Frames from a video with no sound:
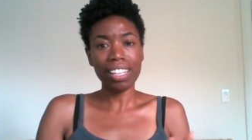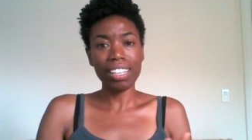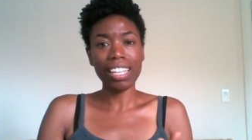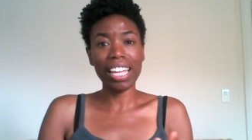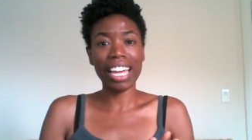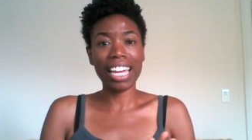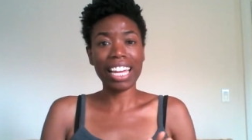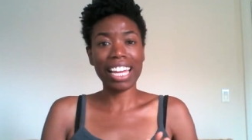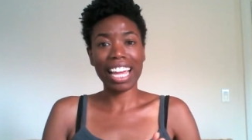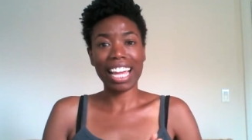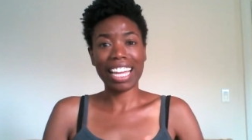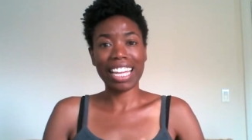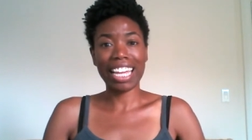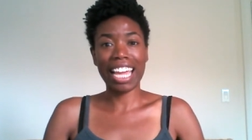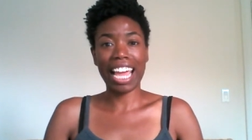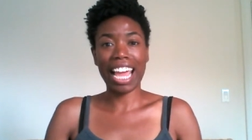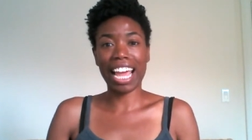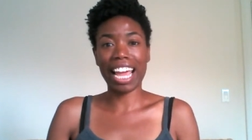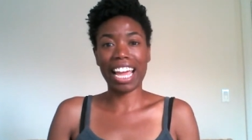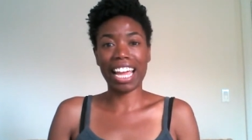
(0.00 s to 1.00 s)
like,
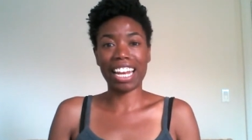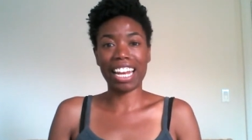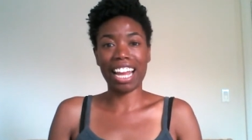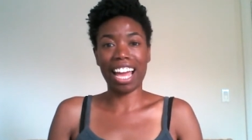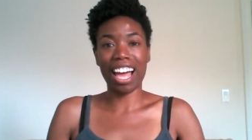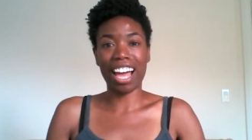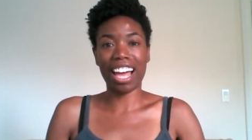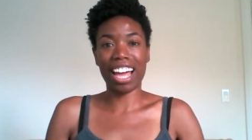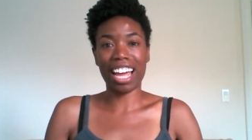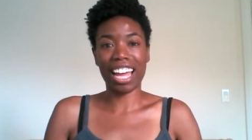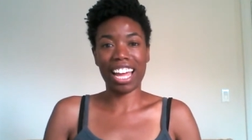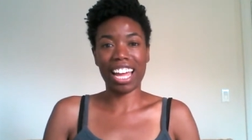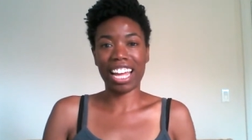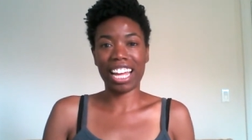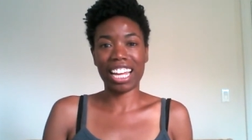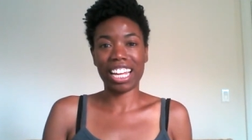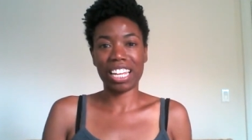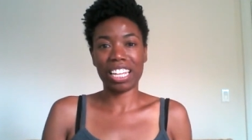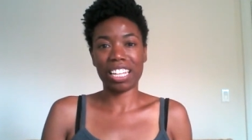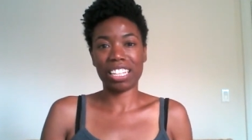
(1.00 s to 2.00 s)
can
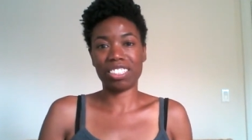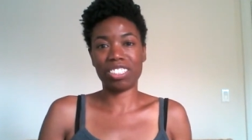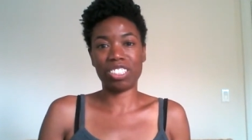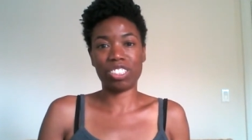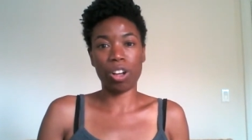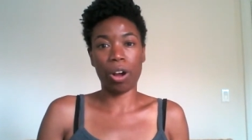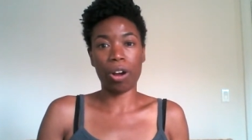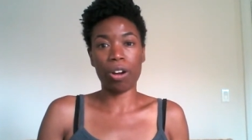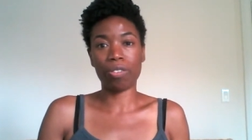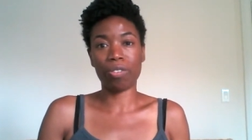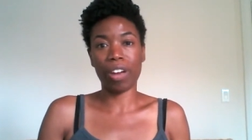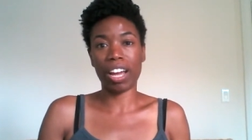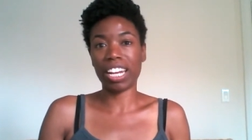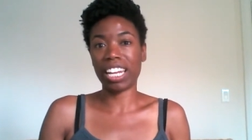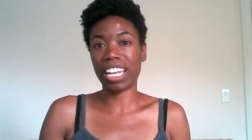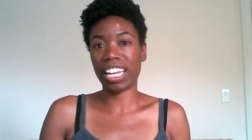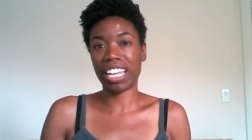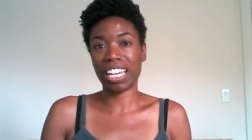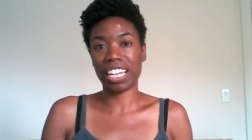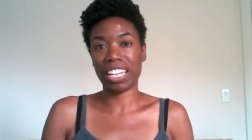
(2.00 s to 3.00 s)
I start
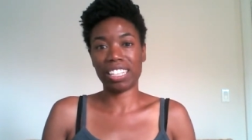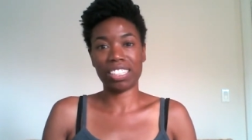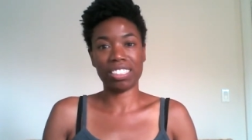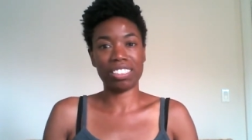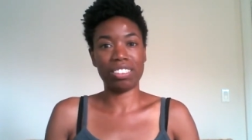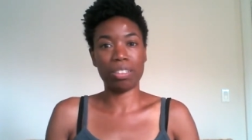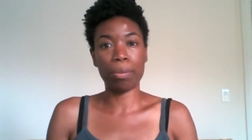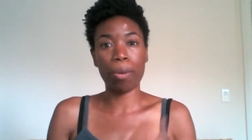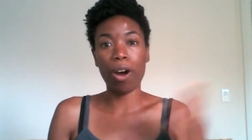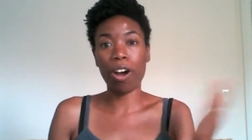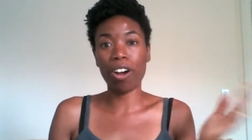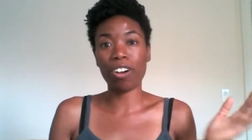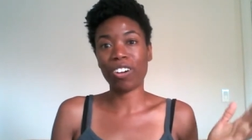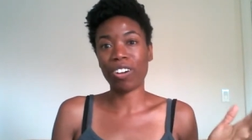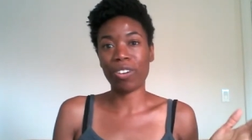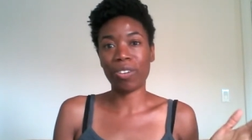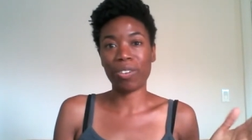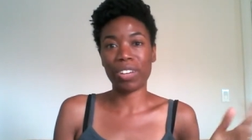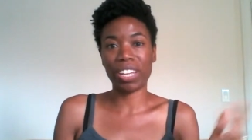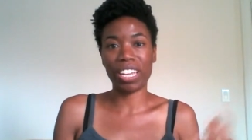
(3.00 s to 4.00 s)
running
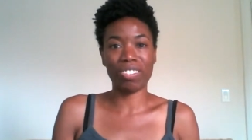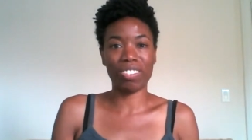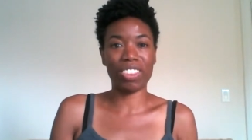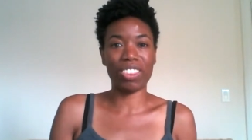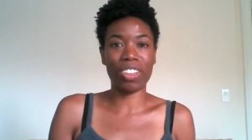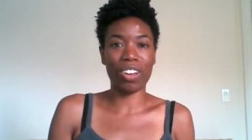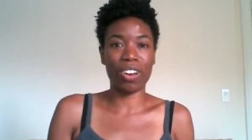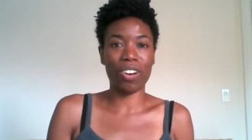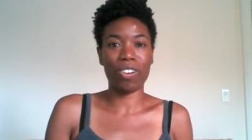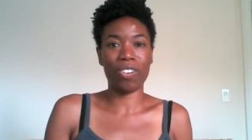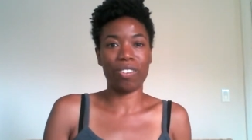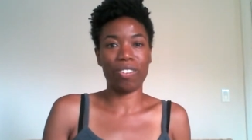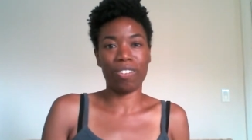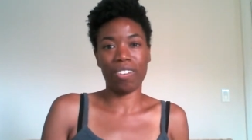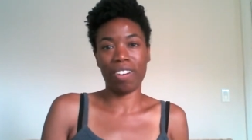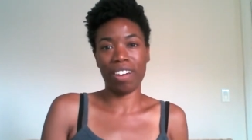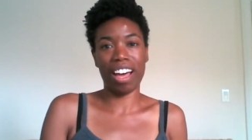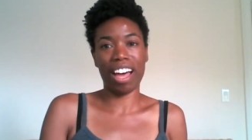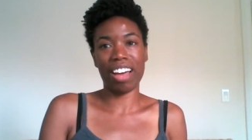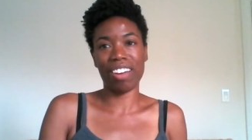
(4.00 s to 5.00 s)
tomorrow even though
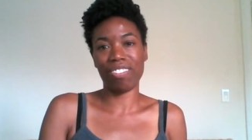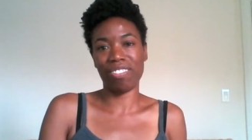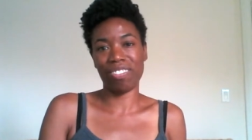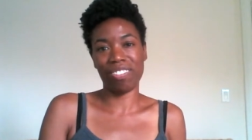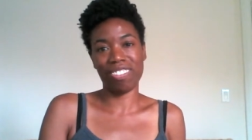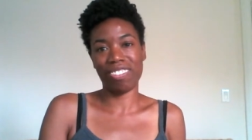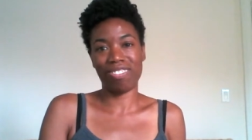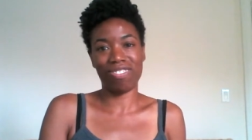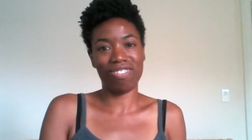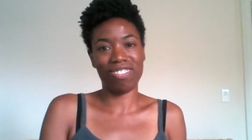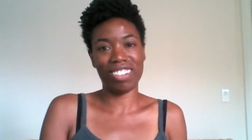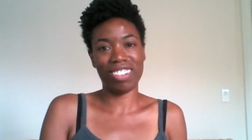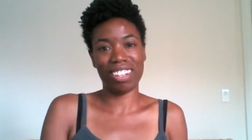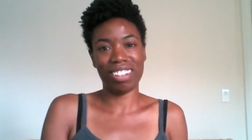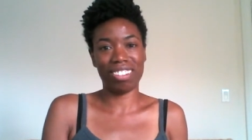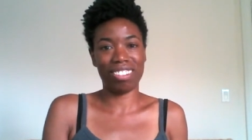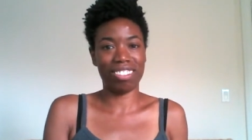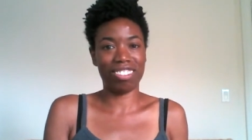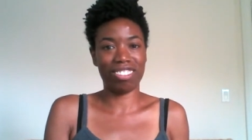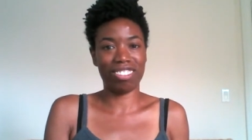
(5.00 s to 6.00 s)
I'm
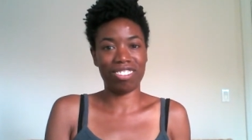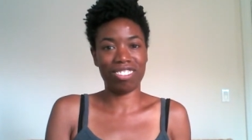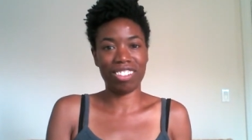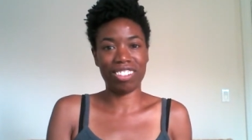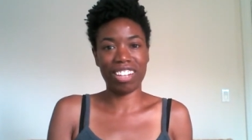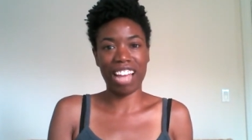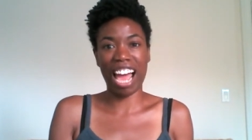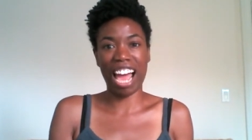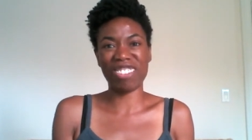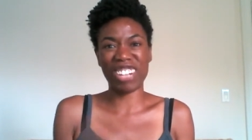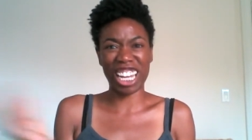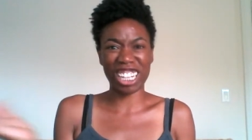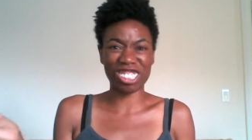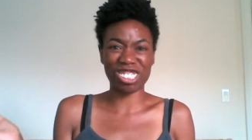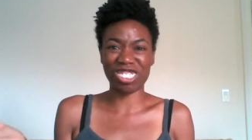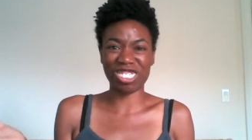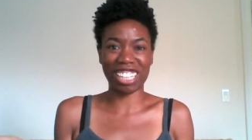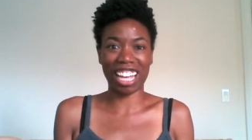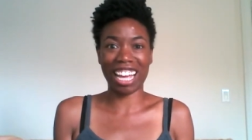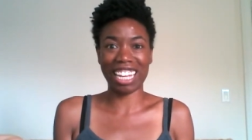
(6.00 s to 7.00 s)
haven't
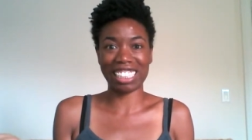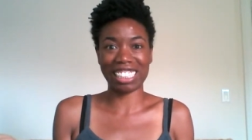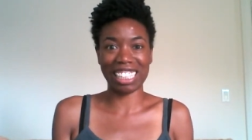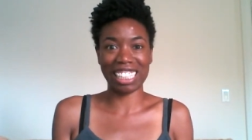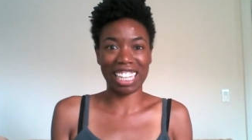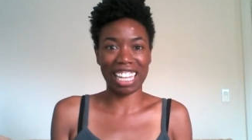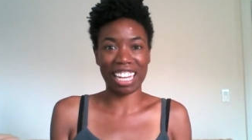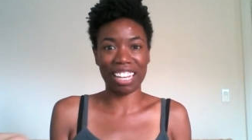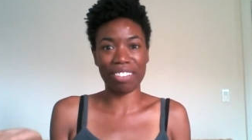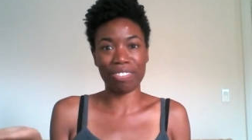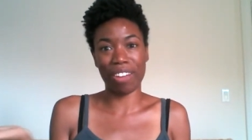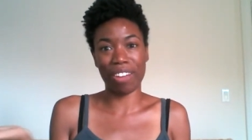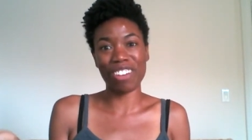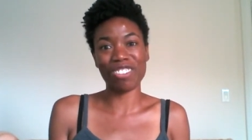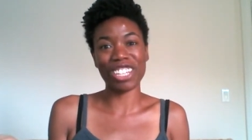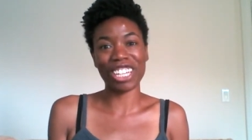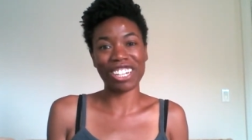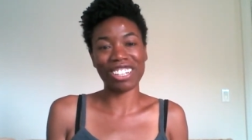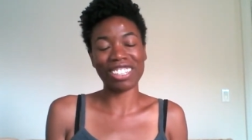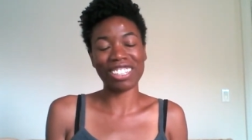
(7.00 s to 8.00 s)
exercised in like
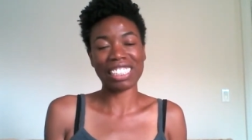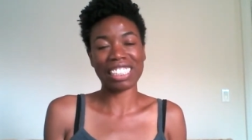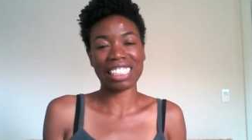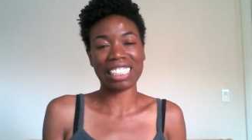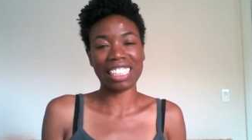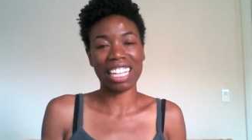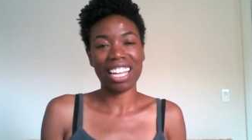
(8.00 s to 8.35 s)
five years?